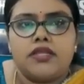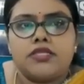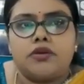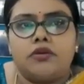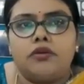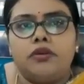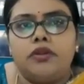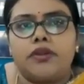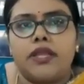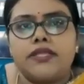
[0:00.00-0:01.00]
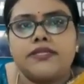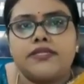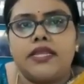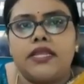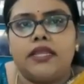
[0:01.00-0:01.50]
So you can
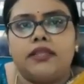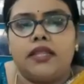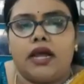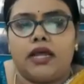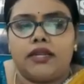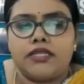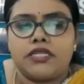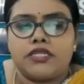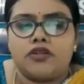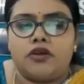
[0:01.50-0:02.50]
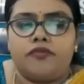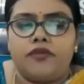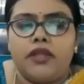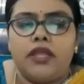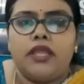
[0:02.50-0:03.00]
see in the RHS of
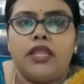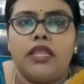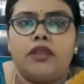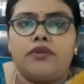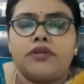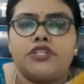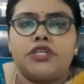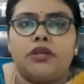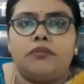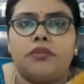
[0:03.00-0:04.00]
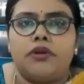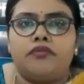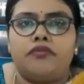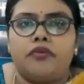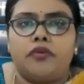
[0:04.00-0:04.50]
equation number
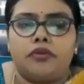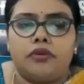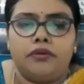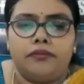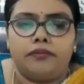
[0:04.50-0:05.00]
4,